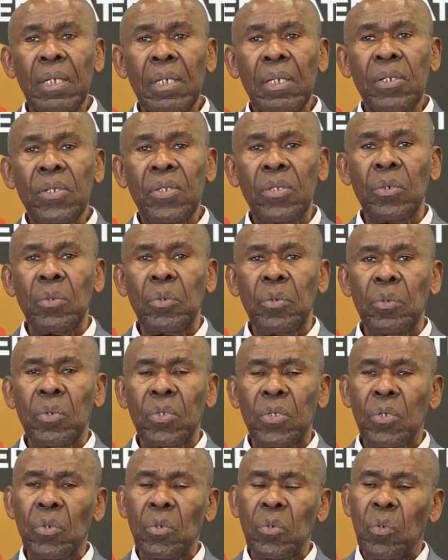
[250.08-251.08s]
So
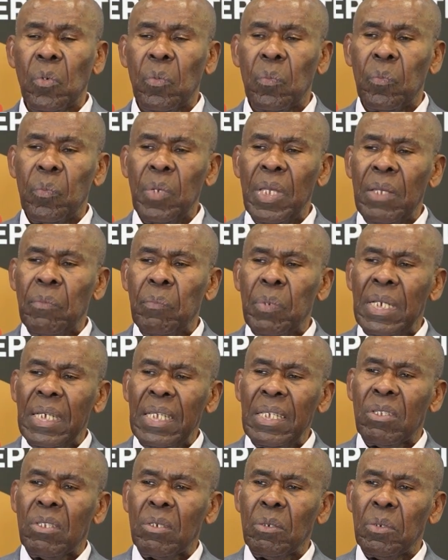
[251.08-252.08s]
we
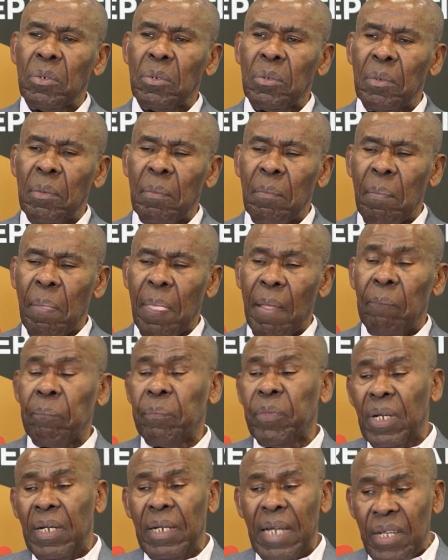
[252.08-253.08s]
need to,
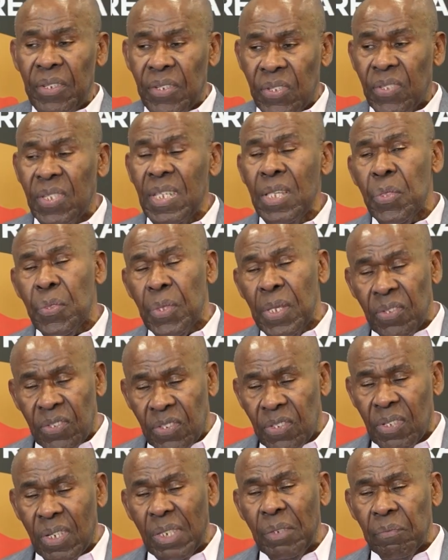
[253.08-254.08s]
I see
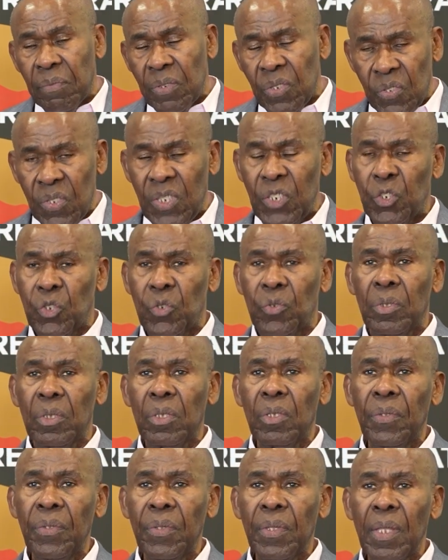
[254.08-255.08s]
this
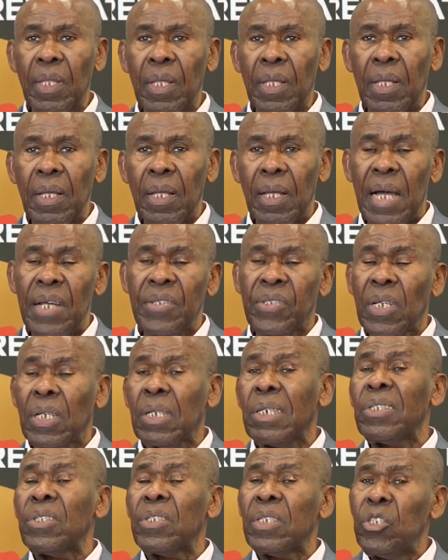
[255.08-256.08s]
conversation as a
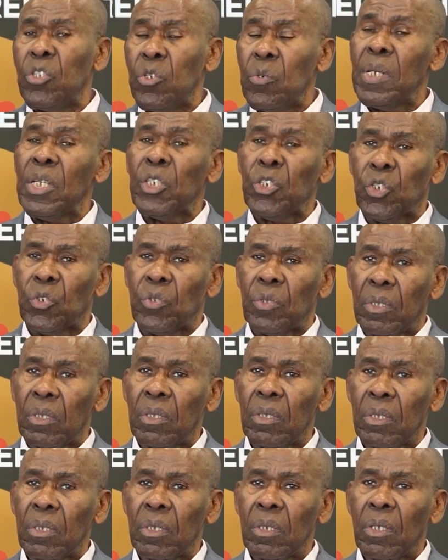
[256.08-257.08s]
continuation
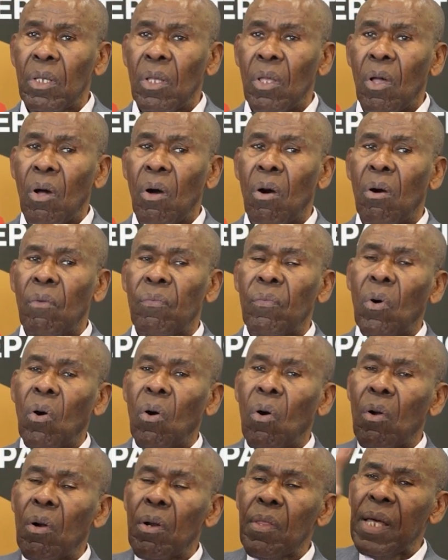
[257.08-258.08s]
of
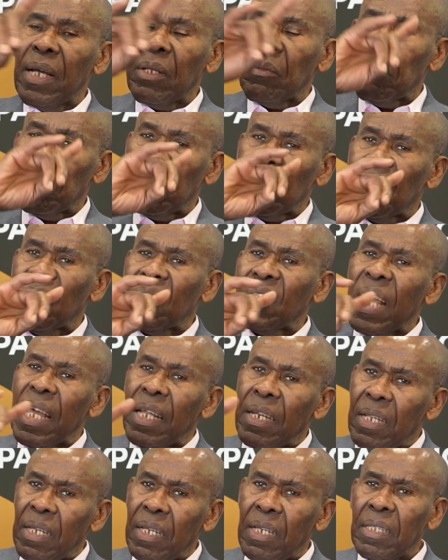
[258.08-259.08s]
all that was
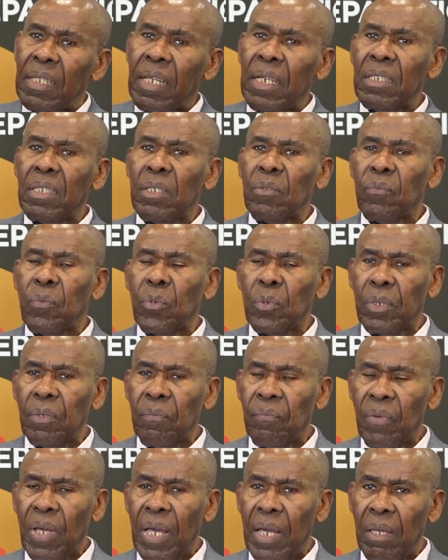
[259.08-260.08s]
said in
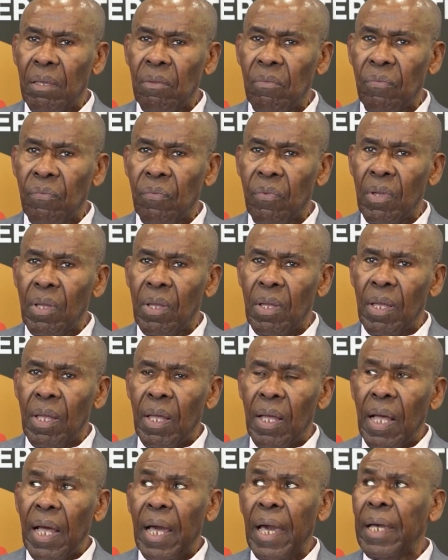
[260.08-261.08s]
1945
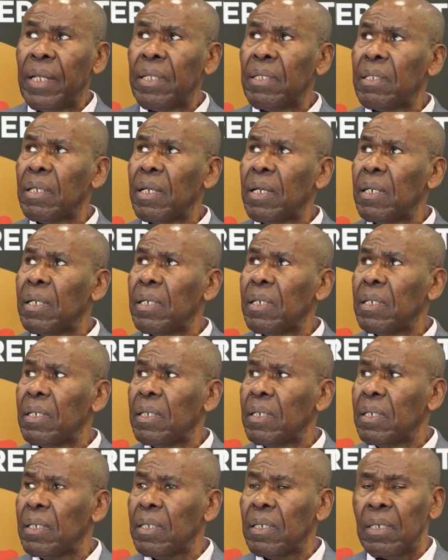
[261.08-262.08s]
and
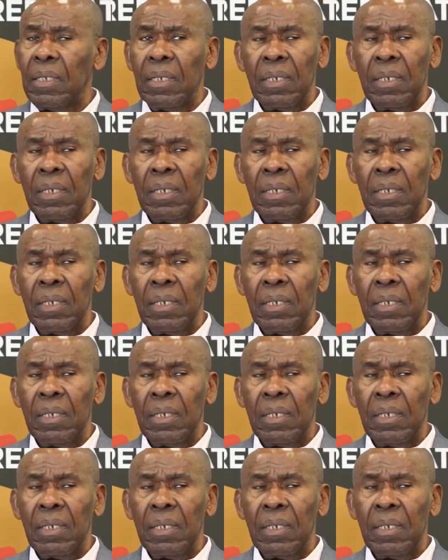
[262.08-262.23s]
an